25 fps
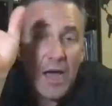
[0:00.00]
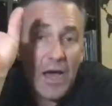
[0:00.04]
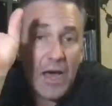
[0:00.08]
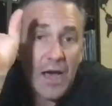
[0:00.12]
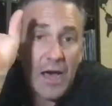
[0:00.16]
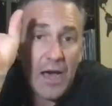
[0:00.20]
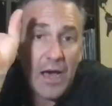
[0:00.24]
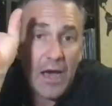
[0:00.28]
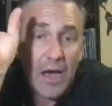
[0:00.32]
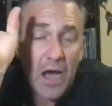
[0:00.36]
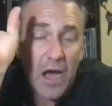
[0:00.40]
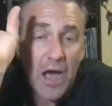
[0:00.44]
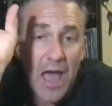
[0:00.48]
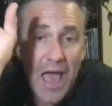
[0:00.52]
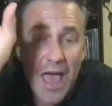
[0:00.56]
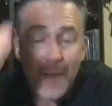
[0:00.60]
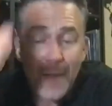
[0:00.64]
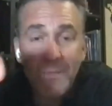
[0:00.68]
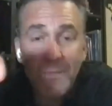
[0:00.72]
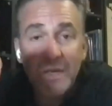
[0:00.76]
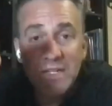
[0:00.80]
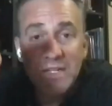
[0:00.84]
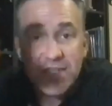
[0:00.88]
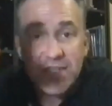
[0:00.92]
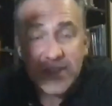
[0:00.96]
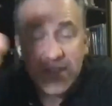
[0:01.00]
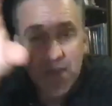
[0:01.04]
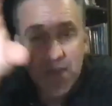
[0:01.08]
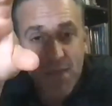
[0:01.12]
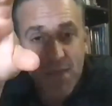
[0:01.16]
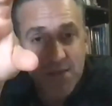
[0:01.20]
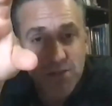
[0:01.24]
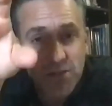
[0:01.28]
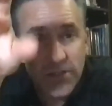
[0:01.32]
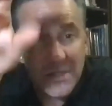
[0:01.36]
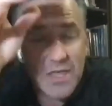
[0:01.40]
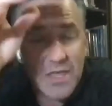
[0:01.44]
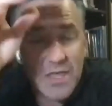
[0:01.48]
I am going to send
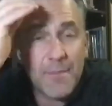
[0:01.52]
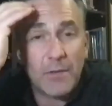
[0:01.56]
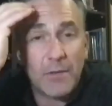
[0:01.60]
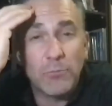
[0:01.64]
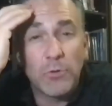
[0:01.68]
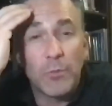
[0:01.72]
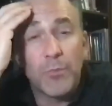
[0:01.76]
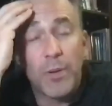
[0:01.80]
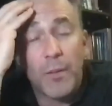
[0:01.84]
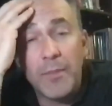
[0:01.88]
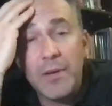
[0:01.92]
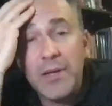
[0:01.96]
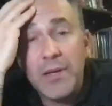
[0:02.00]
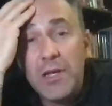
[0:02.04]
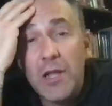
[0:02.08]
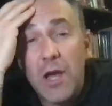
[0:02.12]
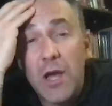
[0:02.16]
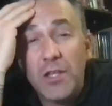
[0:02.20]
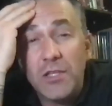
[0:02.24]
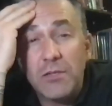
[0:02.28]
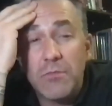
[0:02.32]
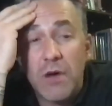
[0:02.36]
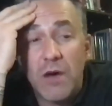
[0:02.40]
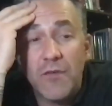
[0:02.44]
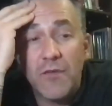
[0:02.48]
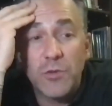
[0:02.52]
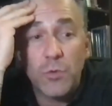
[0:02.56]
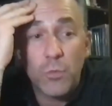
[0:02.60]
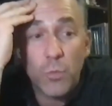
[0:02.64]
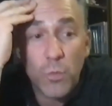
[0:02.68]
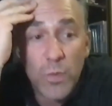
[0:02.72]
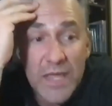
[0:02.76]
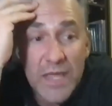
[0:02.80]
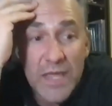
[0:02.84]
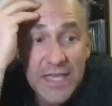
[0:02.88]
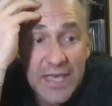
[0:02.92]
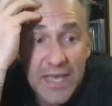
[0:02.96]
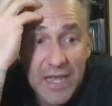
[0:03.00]
that to them, and we'll probably load them over the
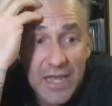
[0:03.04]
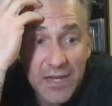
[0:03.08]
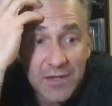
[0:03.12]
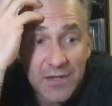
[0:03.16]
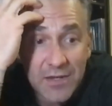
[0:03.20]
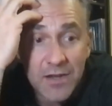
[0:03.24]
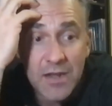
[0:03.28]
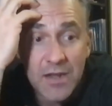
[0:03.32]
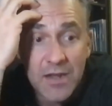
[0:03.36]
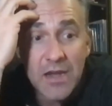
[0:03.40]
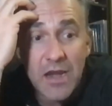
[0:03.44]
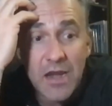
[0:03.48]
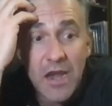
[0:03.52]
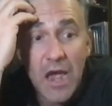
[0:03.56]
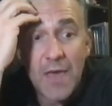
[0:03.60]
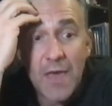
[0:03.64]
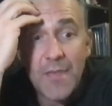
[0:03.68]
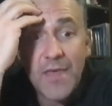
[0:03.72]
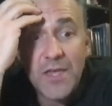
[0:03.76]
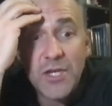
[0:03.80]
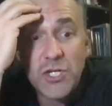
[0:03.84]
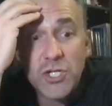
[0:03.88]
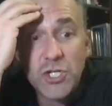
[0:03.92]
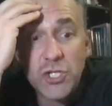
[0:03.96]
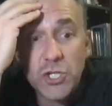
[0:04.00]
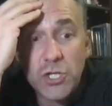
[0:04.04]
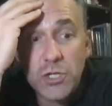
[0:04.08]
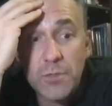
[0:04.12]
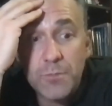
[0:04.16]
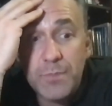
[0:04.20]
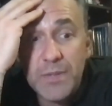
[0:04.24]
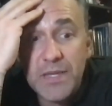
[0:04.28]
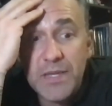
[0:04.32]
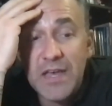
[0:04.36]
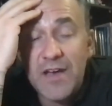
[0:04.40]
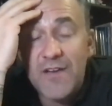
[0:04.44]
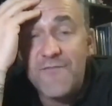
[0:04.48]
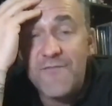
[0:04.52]
weekend, and they should
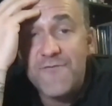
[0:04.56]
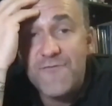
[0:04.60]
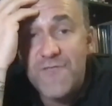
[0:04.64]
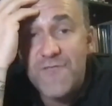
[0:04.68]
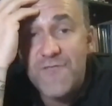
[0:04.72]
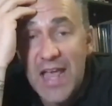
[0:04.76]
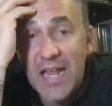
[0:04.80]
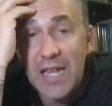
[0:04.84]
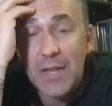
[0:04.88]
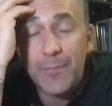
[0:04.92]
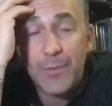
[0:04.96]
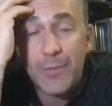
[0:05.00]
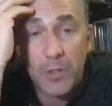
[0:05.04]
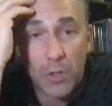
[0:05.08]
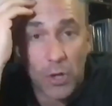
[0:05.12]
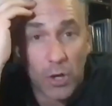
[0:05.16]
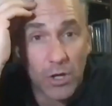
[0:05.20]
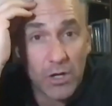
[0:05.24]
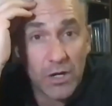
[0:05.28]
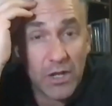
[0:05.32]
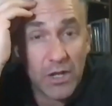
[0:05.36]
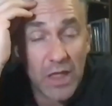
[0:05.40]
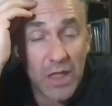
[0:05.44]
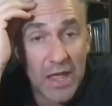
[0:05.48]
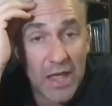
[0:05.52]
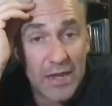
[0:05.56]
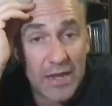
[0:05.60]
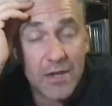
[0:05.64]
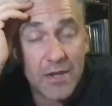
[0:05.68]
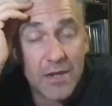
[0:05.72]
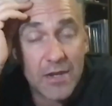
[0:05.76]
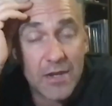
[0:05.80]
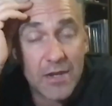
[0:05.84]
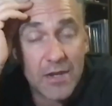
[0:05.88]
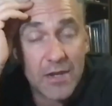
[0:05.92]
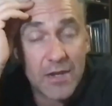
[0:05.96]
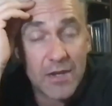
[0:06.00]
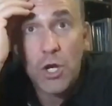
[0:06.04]
be available
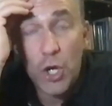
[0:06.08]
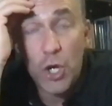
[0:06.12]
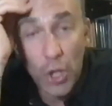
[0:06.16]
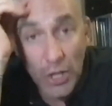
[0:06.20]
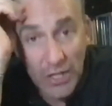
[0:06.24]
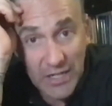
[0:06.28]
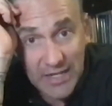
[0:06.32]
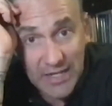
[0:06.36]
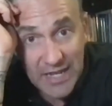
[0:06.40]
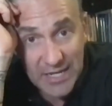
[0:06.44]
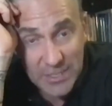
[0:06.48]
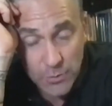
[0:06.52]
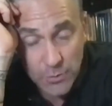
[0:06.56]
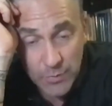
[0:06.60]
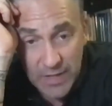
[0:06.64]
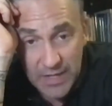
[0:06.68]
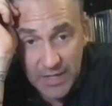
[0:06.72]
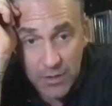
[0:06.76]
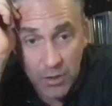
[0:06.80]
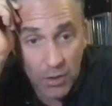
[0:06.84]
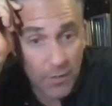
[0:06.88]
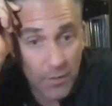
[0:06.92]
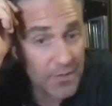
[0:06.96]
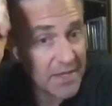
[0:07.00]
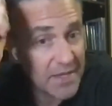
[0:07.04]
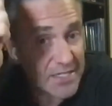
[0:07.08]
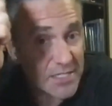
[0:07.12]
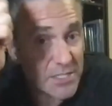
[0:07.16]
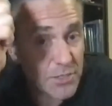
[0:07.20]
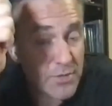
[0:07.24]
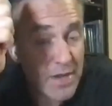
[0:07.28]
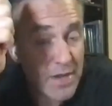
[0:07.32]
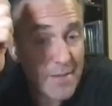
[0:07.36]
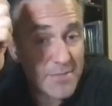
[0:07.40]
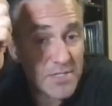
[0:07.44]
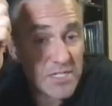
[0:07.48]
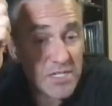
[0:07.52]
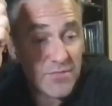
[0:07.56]
online early next week on the
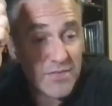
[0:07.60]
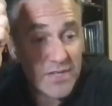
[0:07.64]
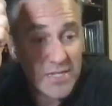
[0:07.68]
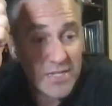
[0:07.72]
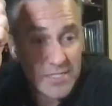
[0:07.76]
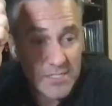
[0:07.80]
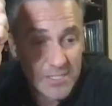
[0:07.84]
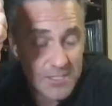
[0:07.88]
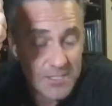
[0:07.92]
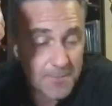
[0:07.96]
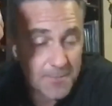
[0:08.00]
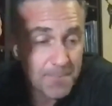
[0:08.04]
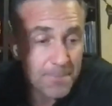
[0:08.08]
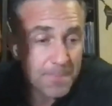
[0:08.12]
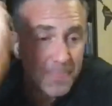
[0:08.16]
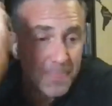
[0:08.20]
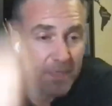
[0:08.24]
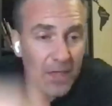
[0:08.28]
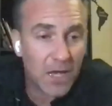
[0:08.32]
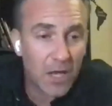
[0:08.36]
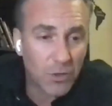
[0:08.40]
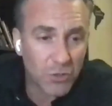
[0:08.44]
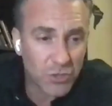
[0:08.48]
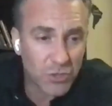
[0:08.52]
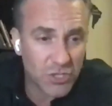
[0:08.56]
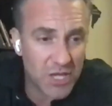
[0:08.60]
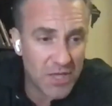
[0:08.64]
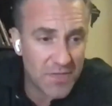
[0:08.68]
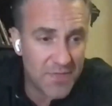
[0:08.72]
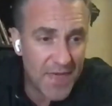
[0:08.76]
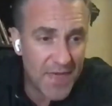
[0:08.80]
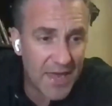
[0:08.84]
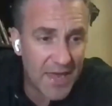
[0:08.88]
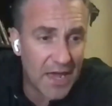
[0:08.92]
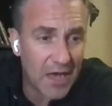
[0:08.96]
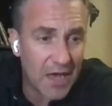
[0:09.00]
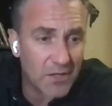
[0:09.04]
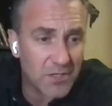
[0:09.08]
Instagram TVs. I'll share
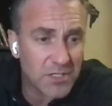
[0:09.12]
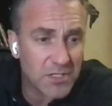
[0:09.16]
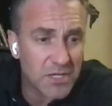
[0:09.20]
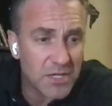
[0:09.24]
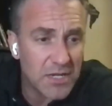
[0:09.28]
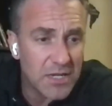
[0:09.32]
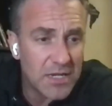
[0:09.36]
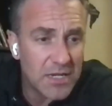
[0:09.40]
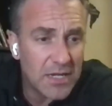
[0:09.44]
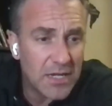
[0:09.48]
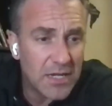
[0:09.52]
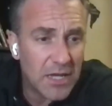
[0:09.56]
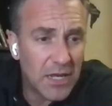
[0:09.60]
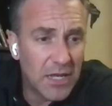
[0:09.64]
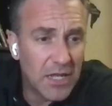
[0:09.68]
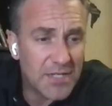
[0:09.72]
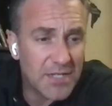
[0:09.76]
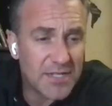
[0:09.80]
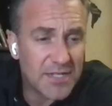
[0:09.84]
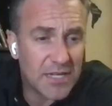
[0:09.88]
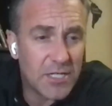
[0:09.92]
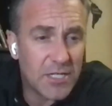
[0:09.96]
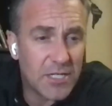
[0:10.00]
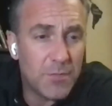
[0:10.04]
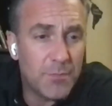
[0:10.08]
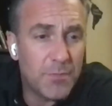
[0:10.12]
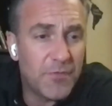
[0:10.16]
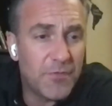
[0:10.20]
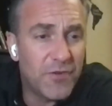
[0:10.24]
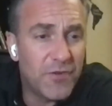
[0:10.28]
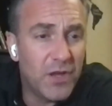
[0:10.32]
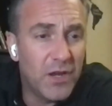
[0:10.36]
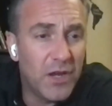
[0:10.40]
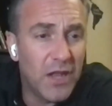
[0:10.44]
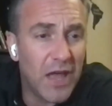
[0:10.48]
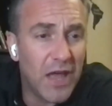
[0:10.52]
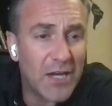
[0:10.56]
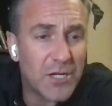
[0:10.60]
that out. Alyssa, do you
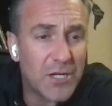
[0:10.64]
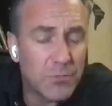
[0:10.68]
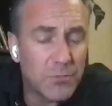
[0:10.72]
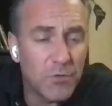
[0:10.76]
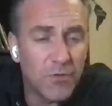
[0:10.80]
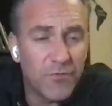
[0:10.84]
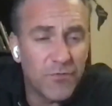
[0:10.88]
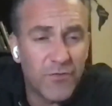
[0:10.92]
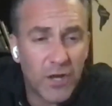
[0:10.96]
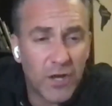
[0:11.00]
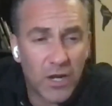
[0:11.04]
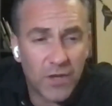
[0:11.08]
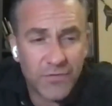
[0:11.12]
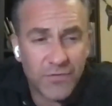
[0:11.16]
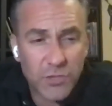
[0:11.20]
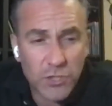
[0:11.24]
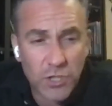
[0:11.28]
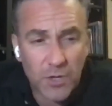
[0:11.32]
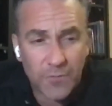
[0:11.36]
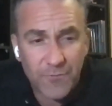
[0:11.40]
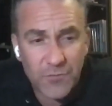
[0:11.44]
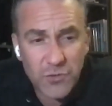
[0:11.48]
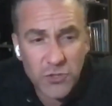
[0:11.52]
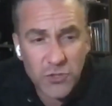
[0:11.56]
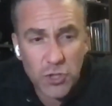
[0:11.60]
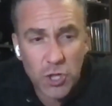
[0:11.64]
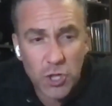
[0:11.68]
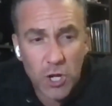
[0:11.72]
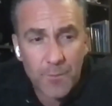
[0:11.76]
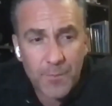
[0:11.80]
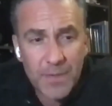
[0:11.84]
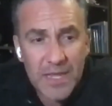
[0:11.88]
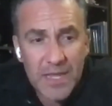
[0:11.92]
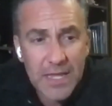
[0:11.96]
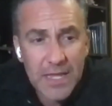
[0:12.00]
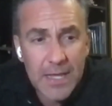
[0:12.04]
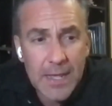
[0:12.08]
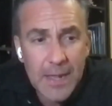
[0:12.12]
prefer Lightroom or Photoshop for
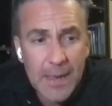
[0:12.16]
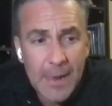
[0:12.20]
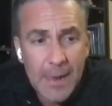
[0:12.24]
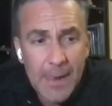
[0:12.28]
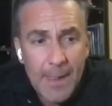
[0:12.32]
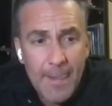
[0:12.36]
sharpening?